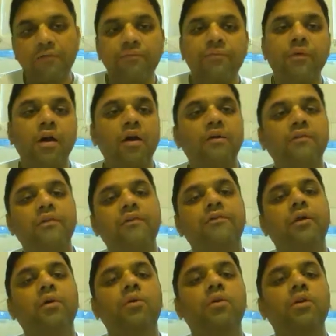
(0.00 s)
Half
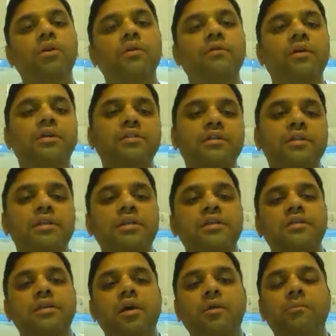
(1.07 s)
of the whole universe
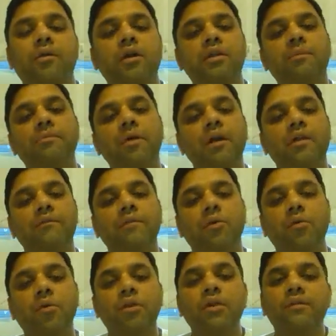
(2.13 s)
is, or bottom
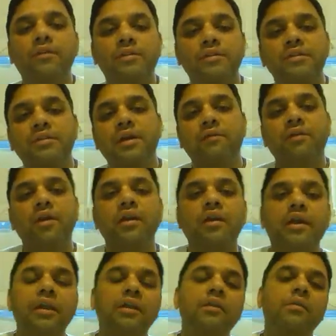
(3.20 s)
part of the whole universe is
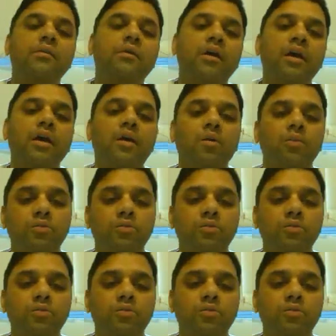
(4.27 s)
covered in